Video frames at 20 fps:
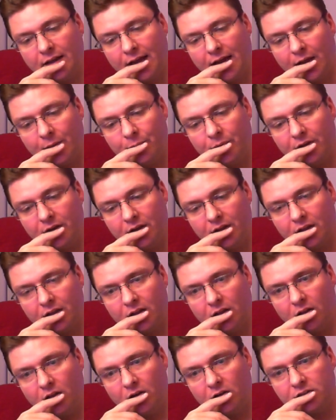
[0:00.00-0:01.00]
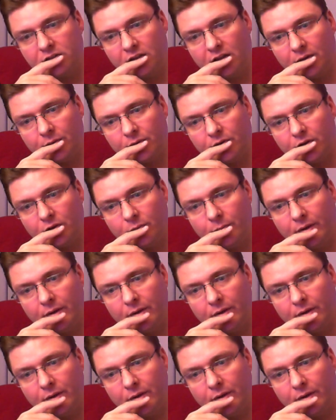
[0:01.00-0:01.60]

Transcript: happened like a long time ago,